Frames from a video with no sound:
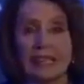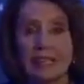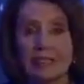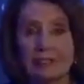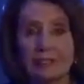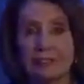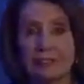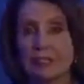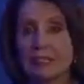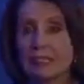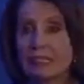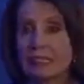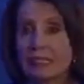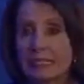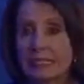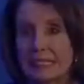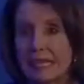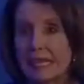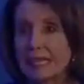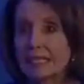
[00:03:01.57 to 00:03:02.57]
ever
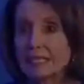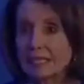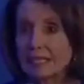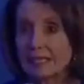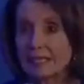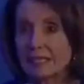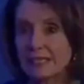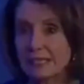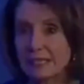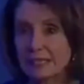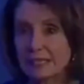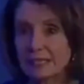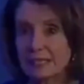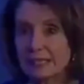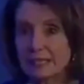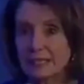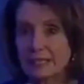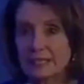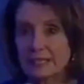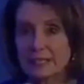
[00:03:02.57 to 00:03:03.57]
intended
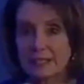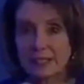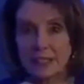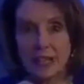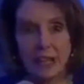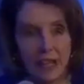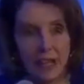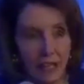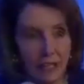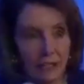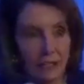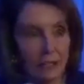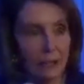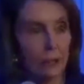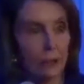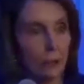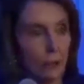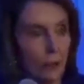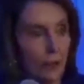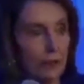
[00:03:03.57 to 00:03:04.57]
to honor
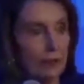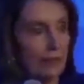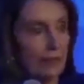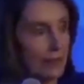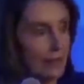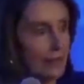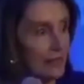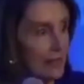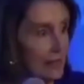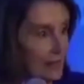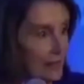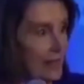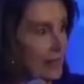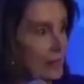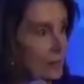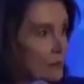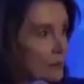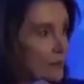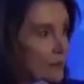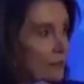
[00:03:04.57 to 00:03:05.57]
what he
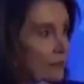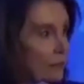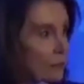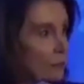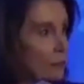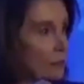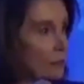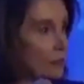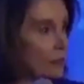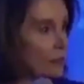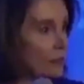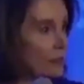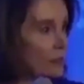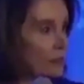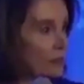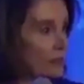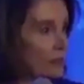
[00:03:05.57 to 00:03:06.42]
said before,